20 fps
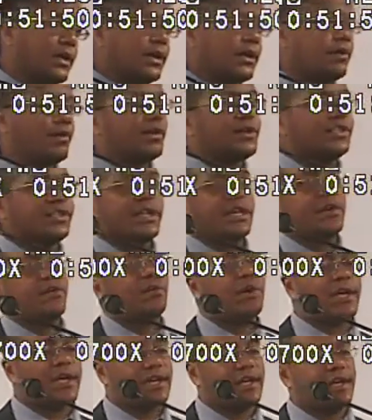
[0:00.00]
increasing in
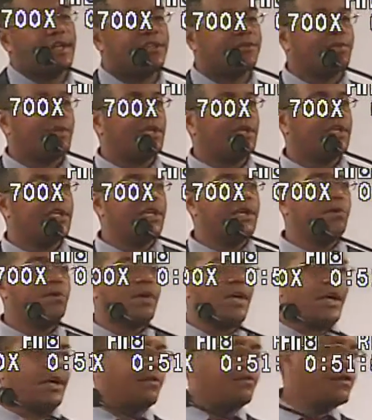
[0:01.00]
wickedness, but then you would
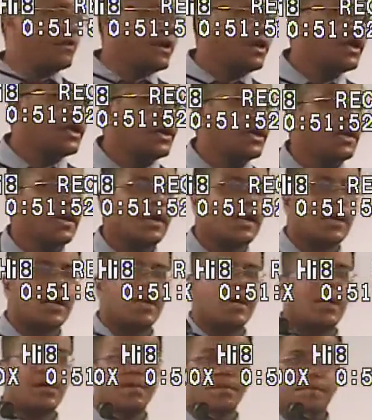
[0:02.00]
have uh,